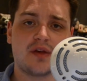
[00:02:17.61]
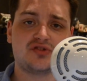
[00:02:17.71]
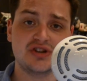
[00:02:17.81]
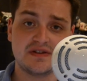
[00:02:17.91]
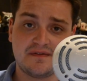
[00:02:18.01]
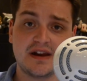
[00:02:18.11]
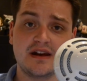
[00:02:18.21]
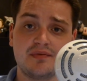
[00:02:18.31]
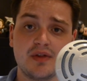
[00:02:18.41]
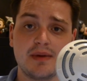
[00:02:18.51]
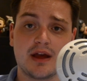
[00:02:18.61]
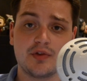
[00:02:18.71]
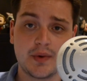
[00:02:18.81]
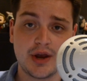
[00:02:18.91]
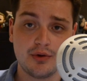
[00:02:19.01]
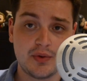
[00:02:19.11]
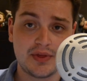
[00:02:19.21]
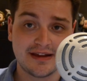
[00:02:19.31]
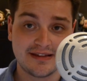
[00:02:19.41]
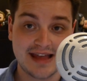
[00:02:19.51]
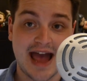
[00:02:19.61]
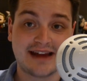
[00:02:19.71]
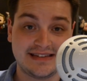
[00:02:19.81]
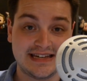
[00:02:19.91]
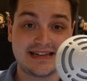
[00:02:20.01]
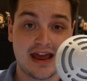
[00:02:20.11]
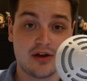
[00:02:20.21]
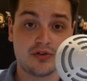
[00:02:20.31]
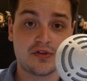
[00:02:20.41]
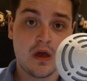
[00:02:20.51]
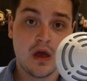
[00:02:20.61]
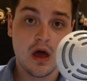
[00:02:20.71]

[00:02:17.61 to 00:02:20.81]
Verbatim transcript: question definitively because we don't know the exact details